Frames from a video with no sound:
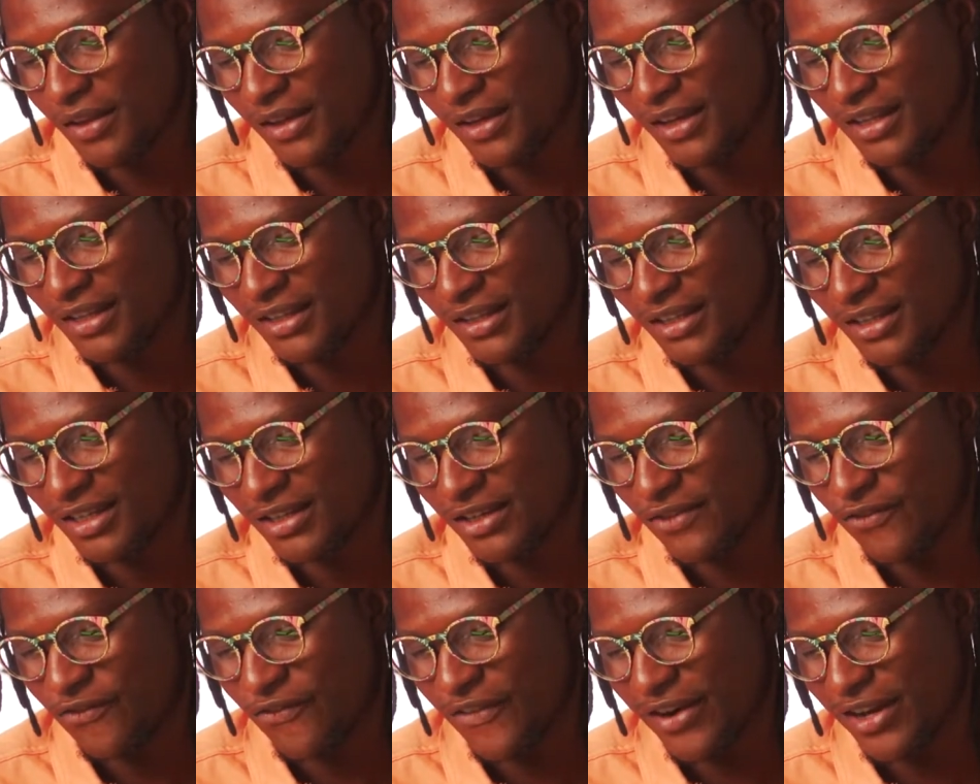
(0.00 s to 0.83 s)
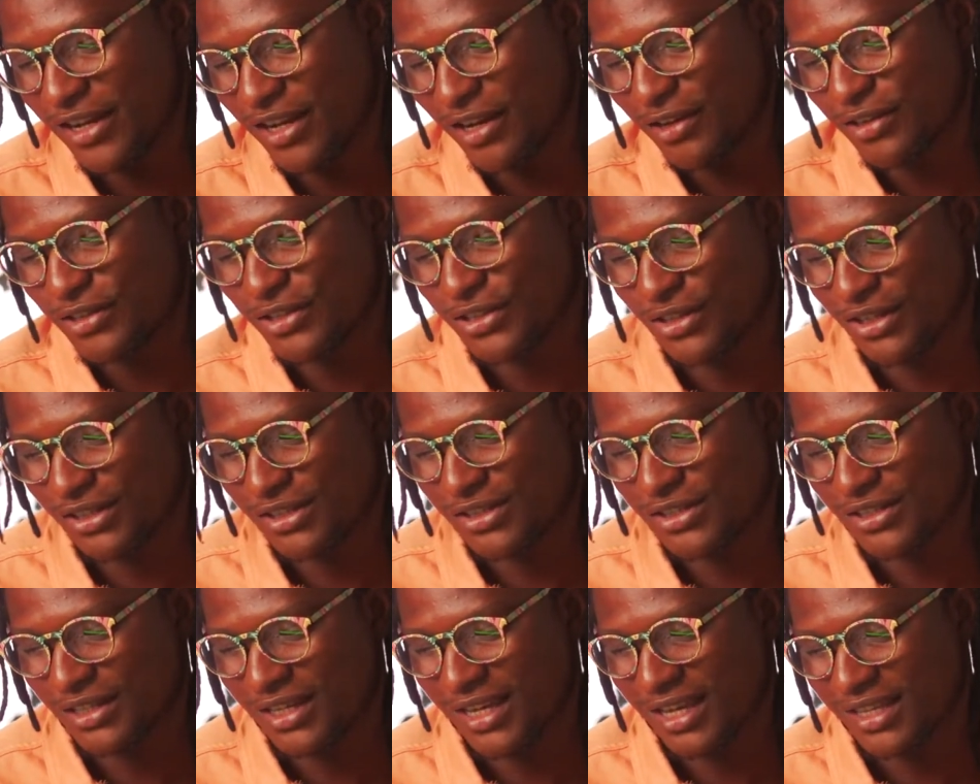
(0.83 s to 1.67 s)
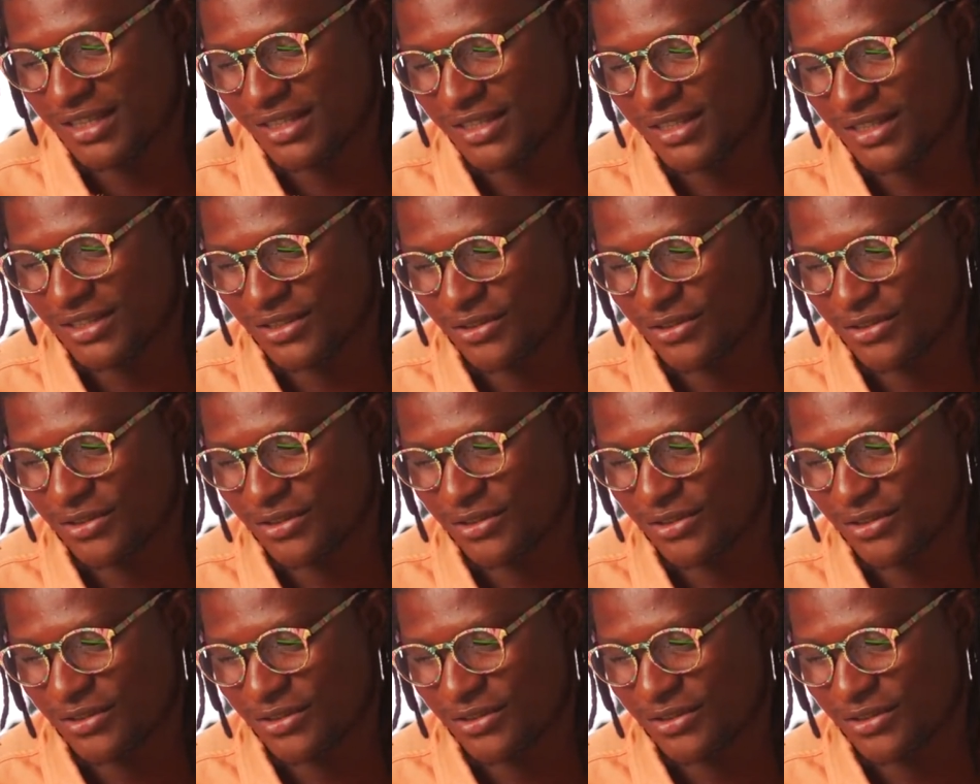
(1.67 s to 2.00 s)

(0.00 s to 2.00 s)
in the final shots, you can't see